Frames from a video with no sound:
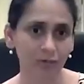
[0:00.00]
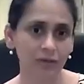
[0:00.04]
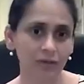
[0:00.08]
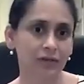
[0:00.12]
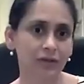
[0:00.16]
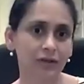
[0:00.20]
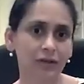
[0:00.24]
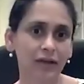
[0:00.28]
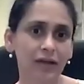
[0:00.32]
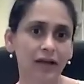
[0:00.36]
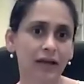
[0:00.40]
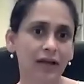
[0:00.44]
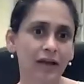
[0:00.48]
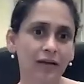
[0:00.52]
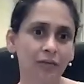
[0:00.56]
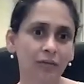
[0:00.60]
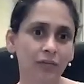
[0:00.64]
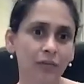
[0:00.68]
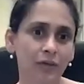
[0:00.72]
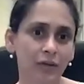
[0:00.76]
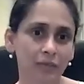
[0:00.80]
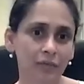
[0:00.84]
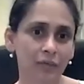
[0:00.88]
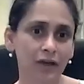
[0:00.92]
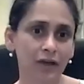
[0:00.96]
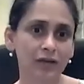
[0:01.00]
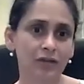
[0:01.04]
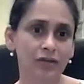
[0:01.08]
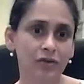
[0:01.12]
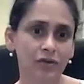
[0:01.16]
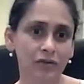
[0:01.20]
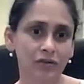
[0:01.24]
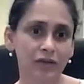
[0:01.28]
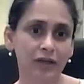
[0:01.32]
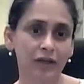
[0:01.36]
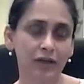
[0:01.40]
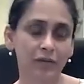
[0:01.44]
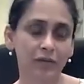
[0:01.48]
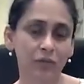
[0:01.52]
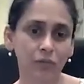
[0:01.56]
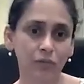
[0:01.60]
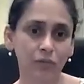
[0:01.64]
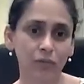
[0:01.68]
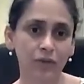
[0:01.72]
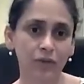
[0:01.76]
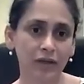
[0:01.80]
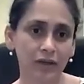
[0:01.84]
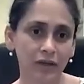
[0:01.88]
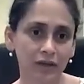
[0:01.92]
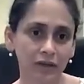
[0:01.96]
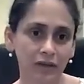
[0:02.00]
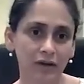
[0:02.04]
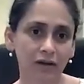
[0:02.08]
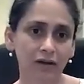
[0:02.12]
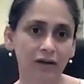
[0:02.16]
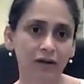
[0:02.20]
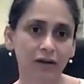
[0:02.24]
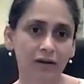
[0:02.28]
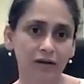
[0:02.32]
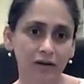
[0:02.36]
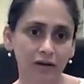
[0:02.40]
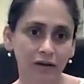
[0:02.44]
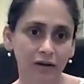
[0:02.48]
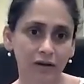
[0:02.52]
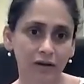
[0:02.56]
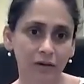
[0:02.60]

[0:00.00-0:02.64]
And we make sure that we are,